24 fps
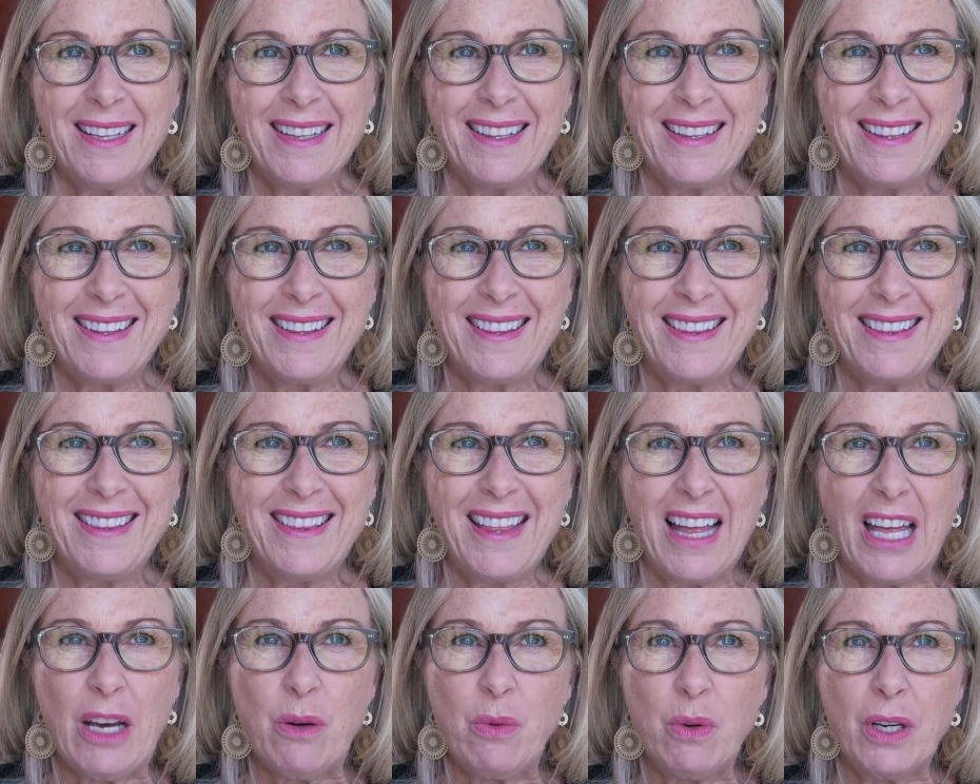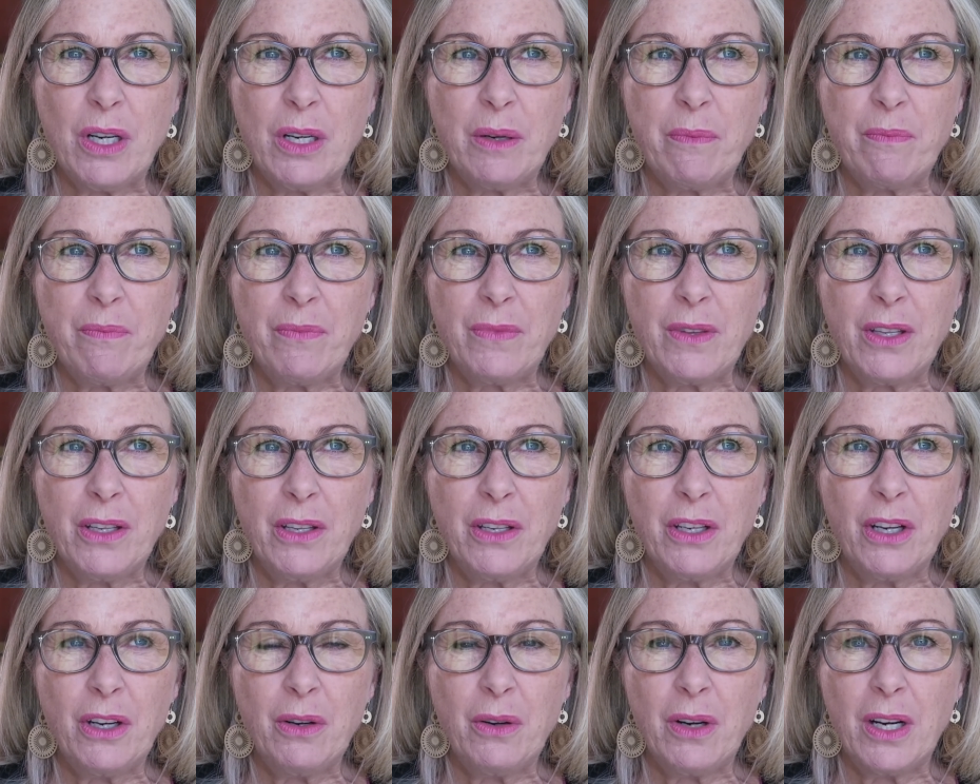there were, you
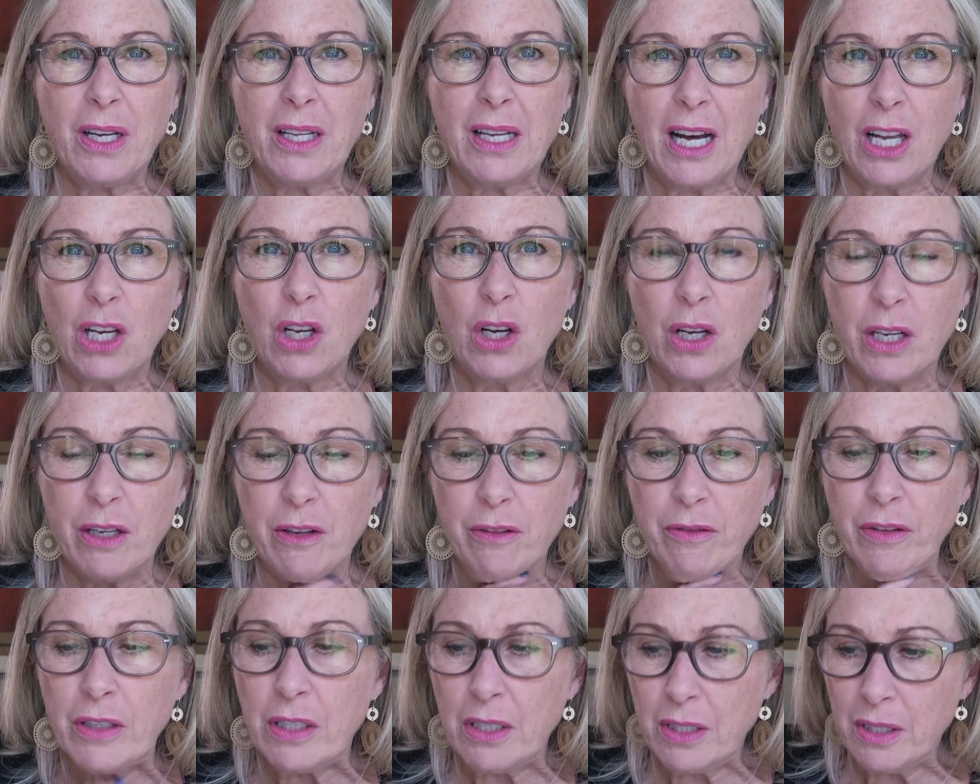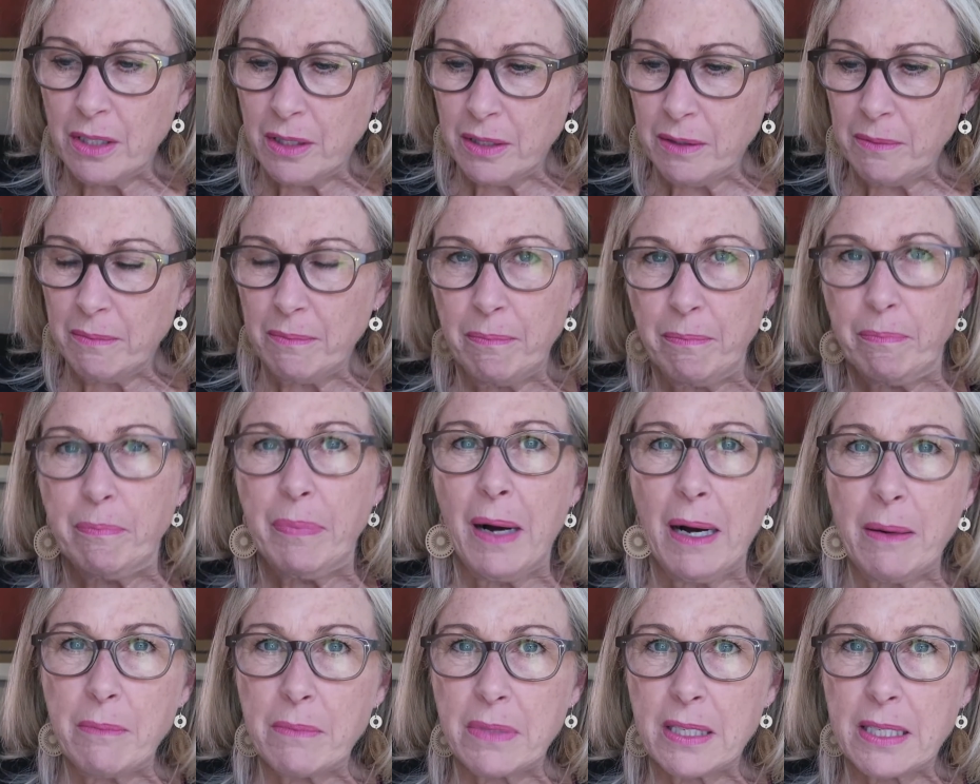know, a lot of
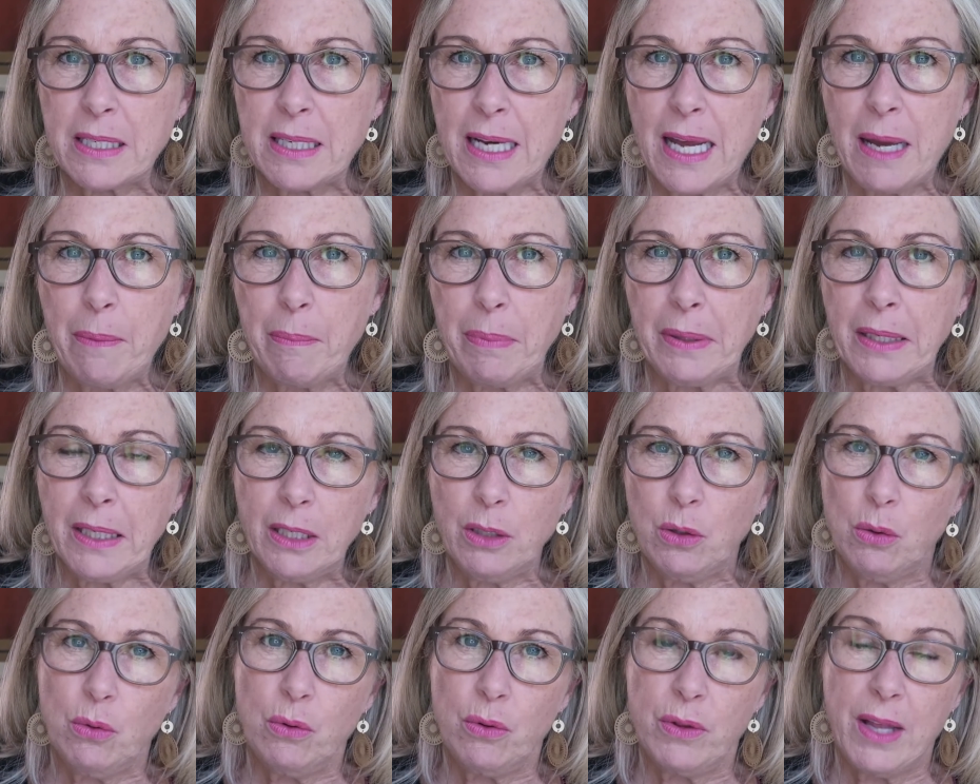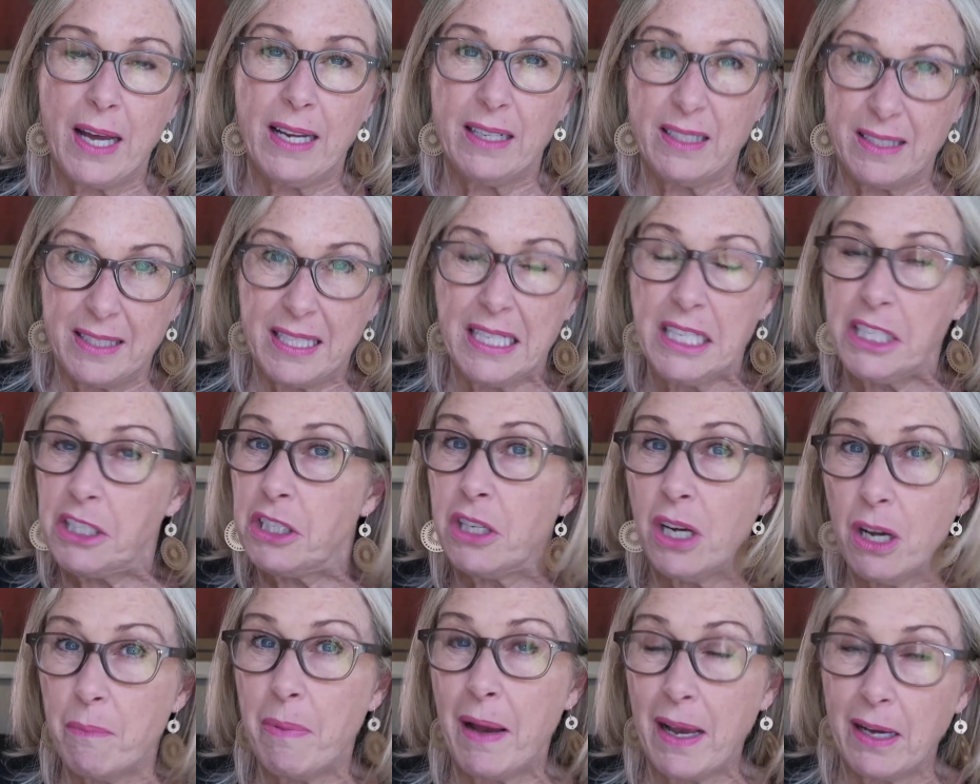bum slapping and all that did
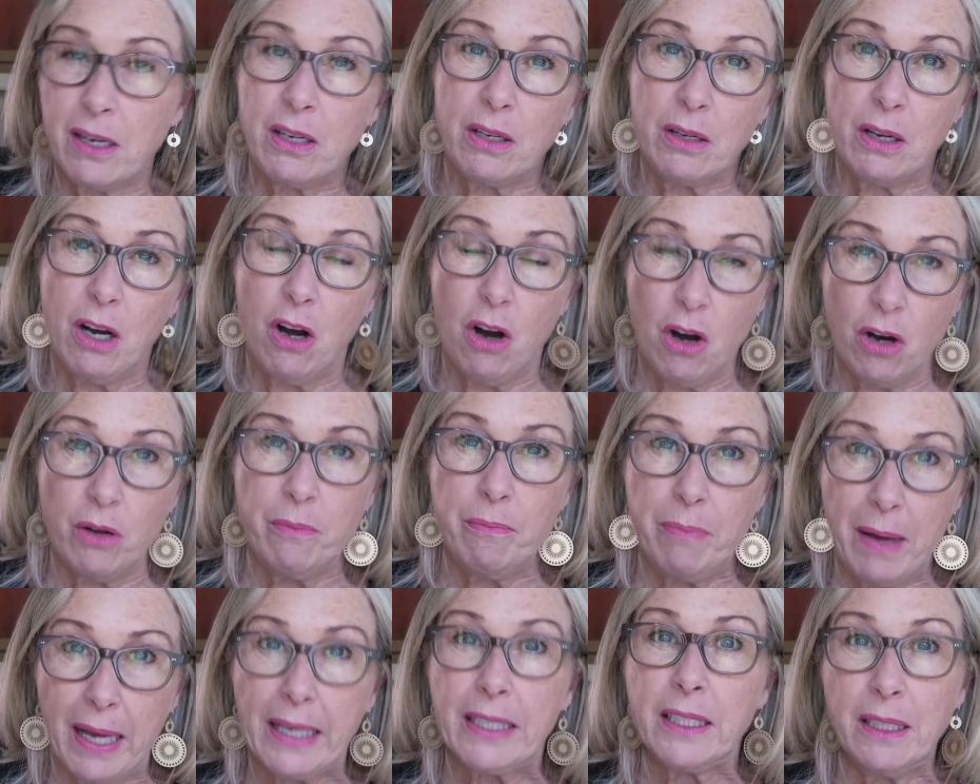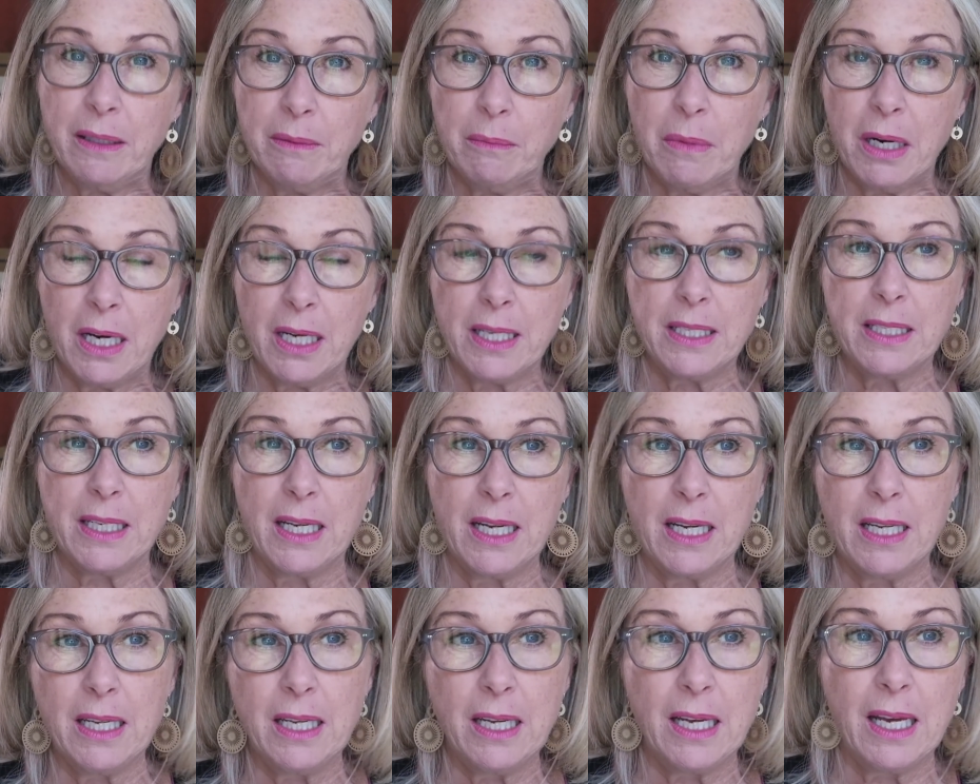go back on back in my
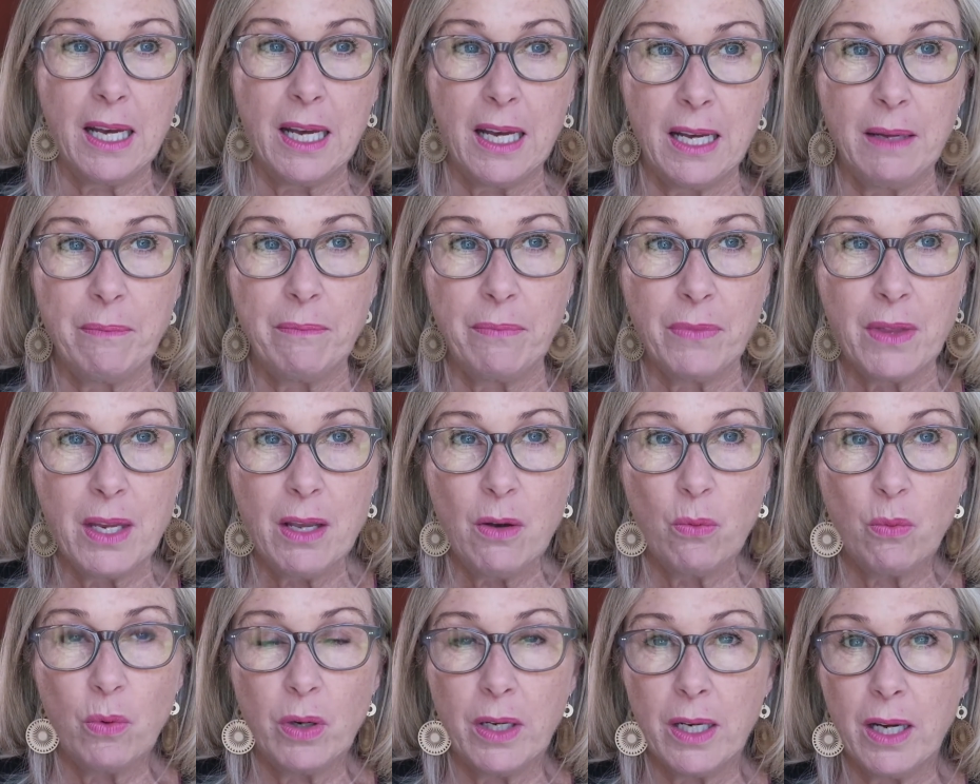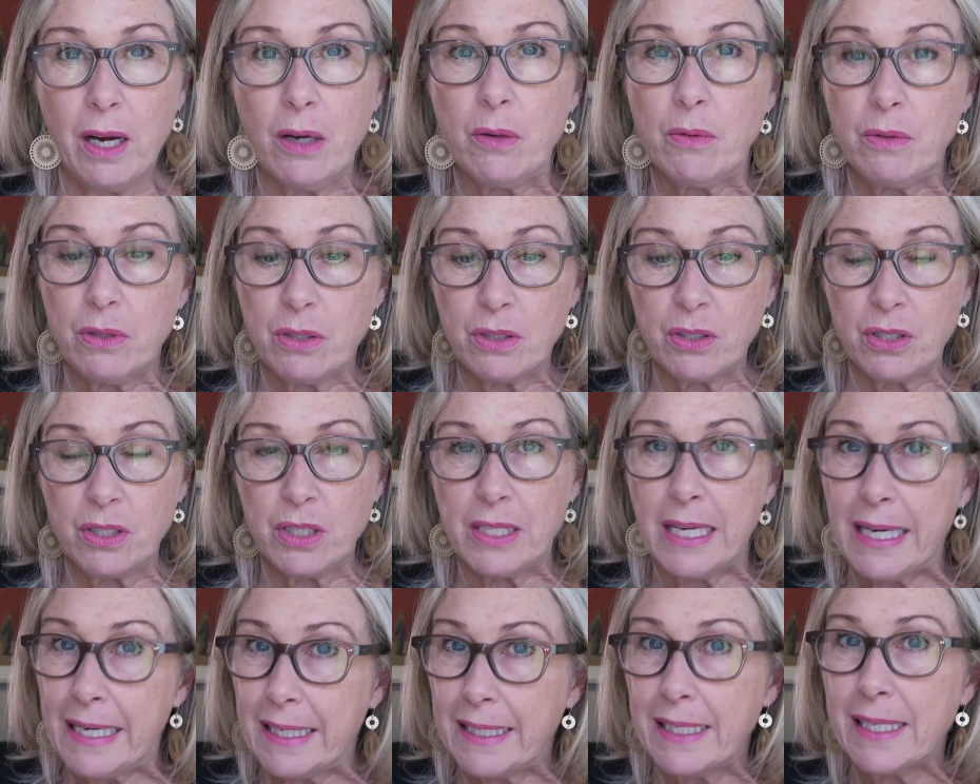day um, when I was
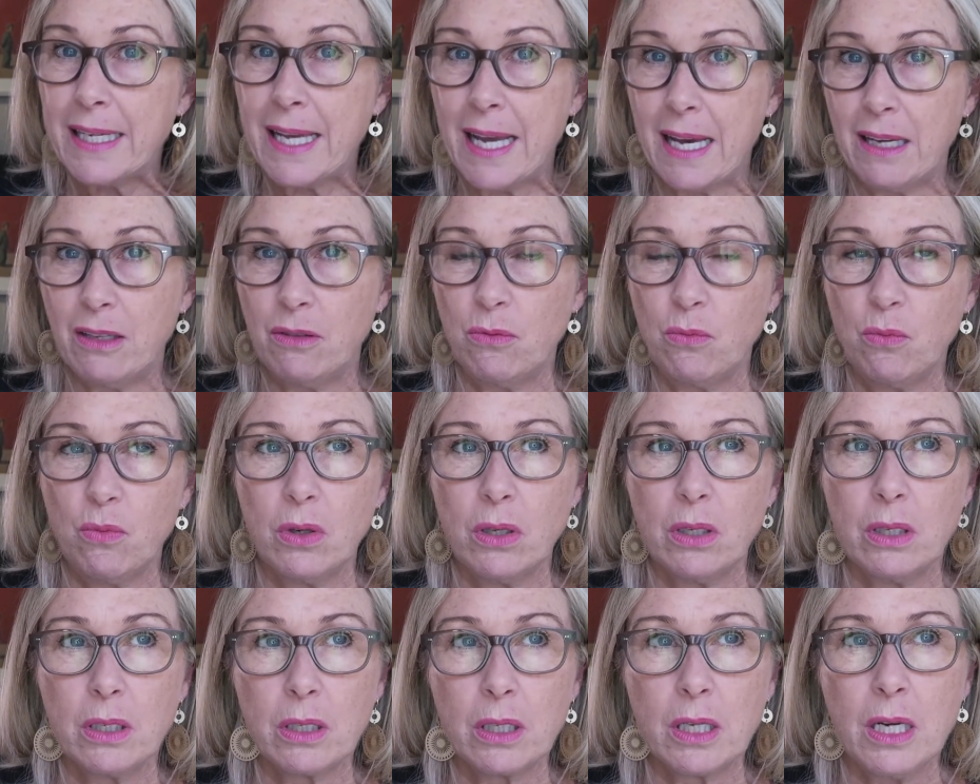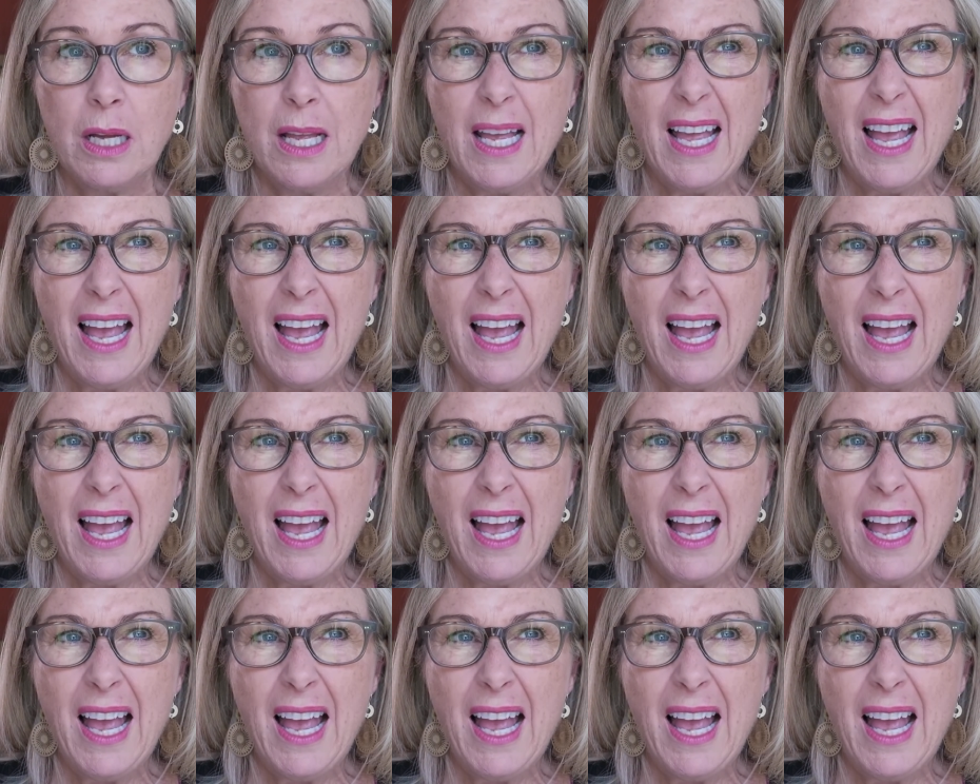starting out in work.